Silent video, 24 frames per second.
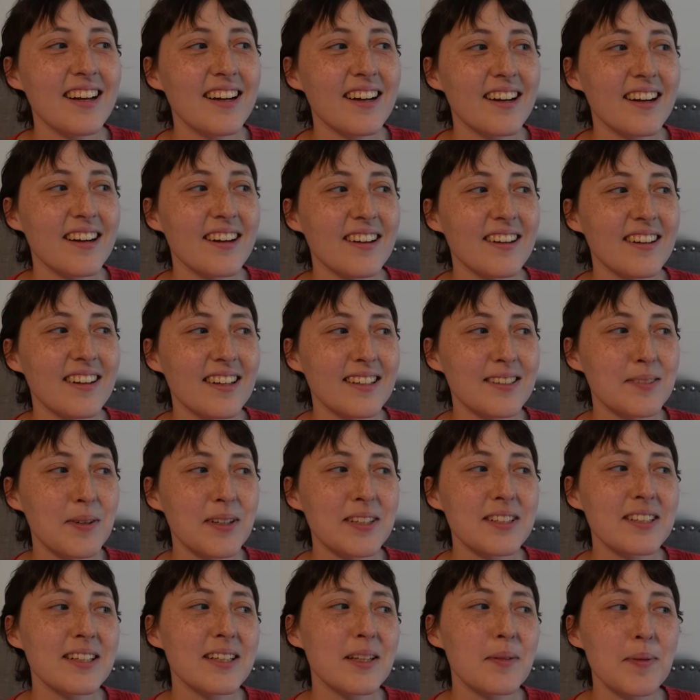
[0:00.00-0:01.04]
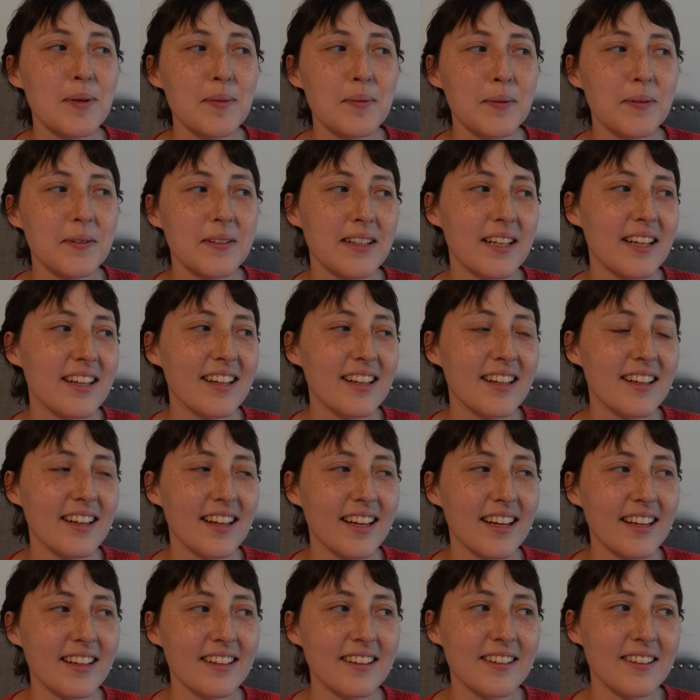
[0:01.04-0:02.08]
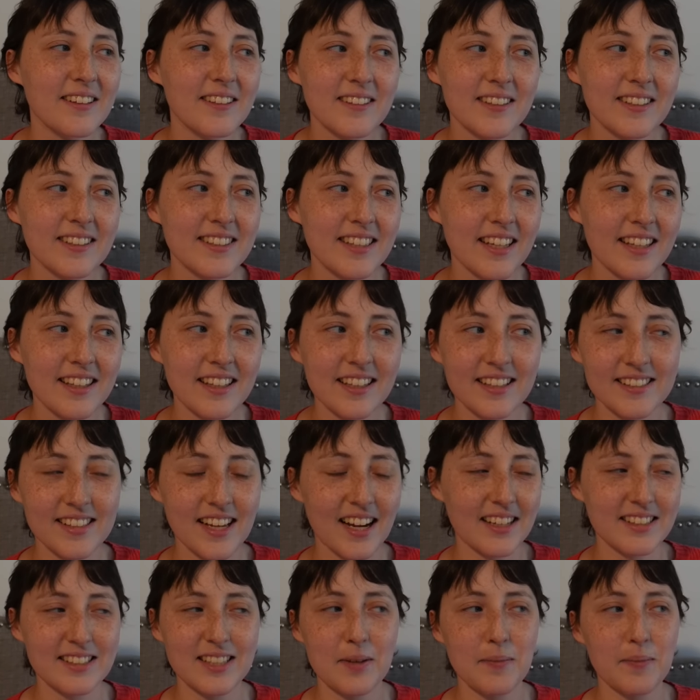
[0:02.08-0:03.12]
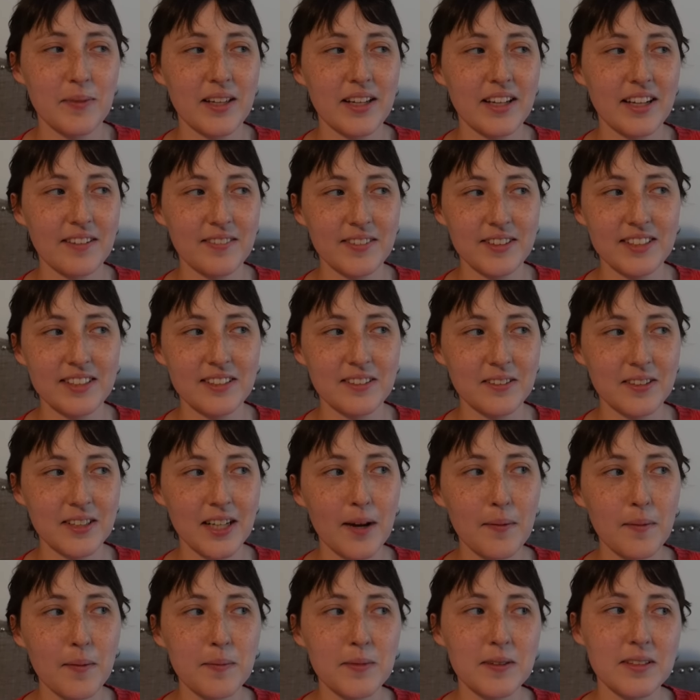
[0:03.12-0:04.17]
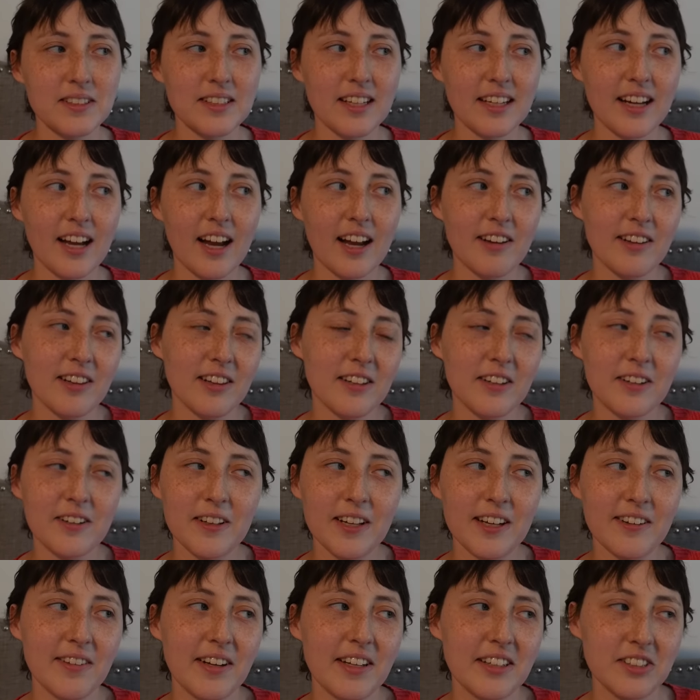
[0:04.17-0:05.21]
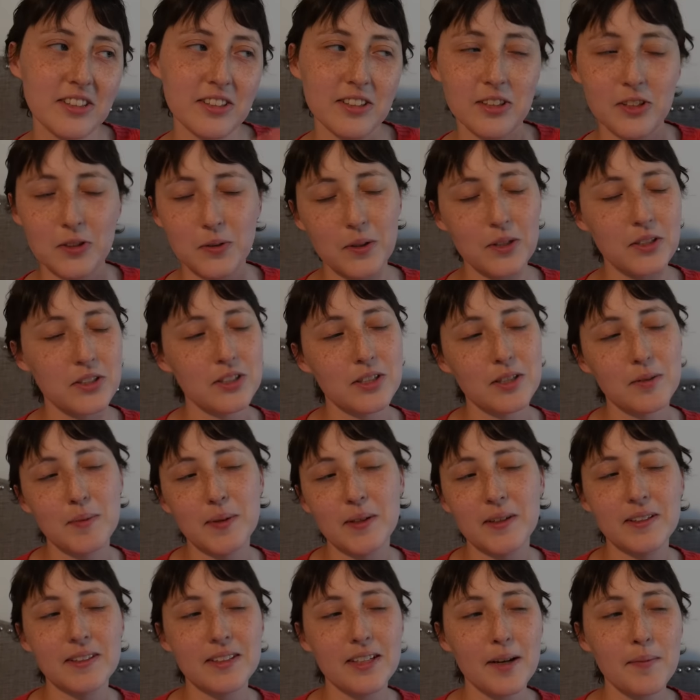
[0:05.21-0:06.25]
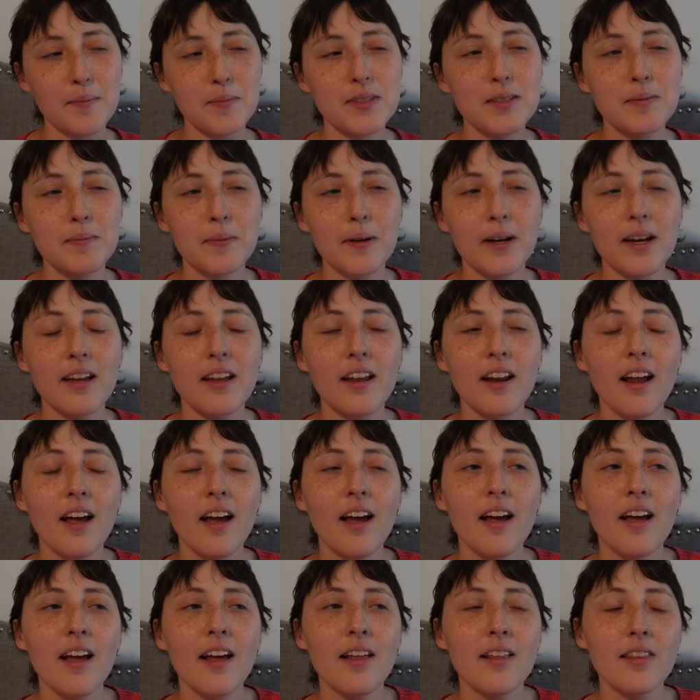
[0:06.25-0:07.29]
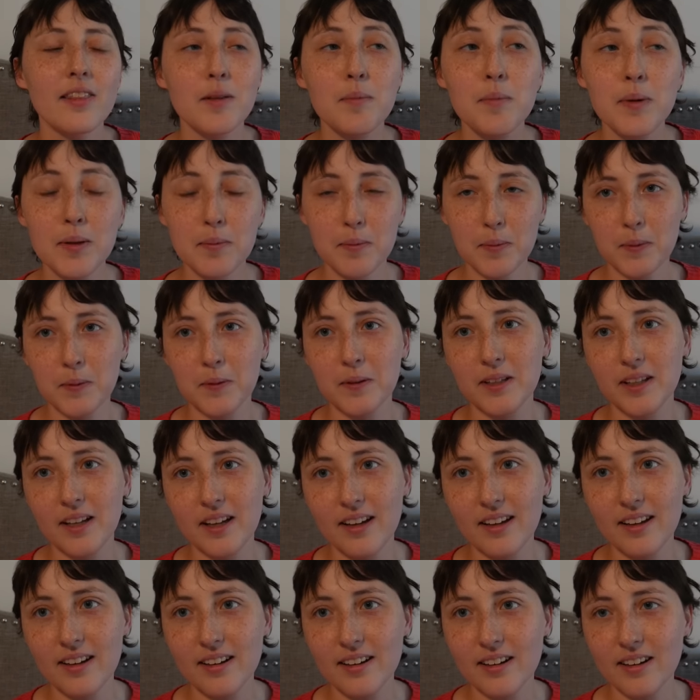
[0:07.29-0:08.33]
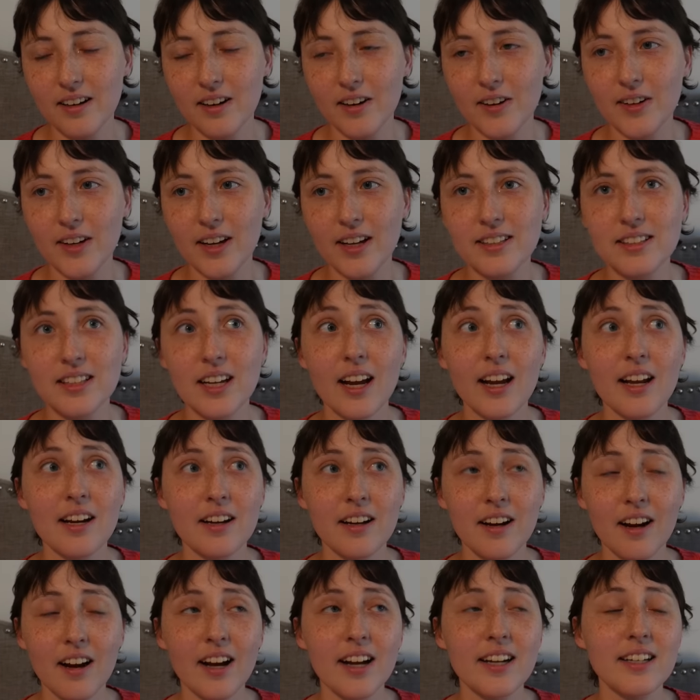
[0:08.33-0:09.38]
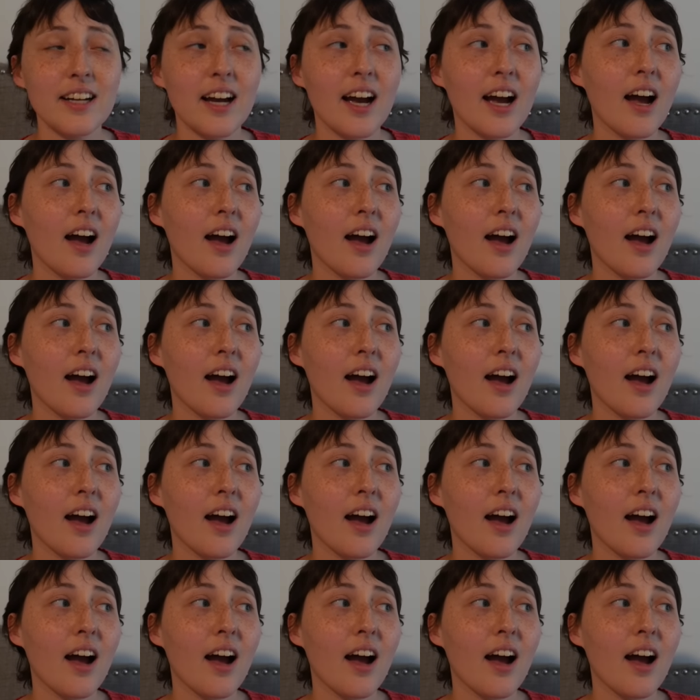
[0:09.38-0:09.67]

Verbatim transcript: Especially the people that like literally say the exact same thing every single time. I'm just like, I literally have answered this question a million times. But the people that are nice and kind,